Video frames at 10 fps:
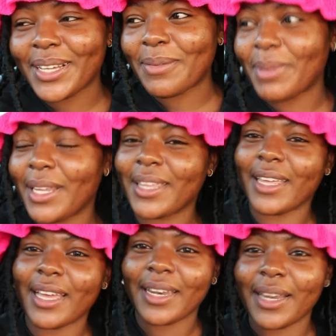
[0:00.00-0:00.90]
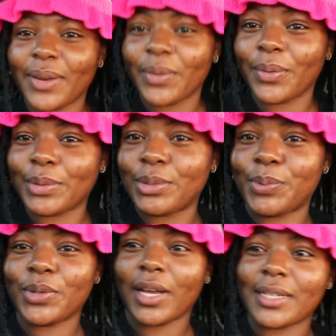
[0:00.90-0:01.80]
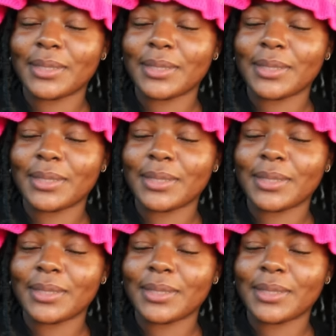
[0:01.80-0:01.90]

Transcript: I'm like Gianni. I don't know what you put you guys,